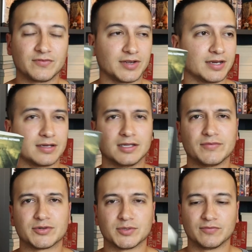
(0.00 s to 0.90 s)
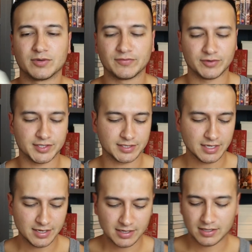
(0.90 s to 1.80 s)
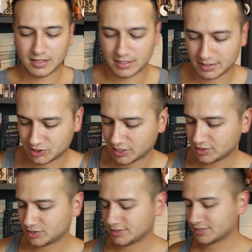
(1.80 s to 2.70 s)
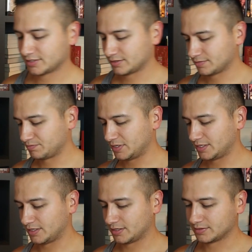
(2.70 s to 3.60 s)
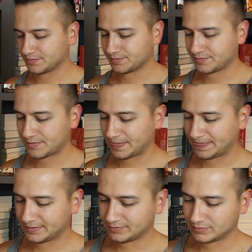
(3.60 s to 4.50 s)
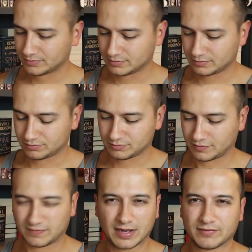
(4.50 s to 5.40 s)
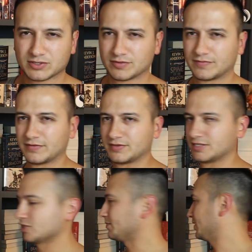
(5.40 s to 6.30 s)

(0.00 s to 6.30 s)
forgetting, 11 or 12, whatever it is. Changes being 550-ish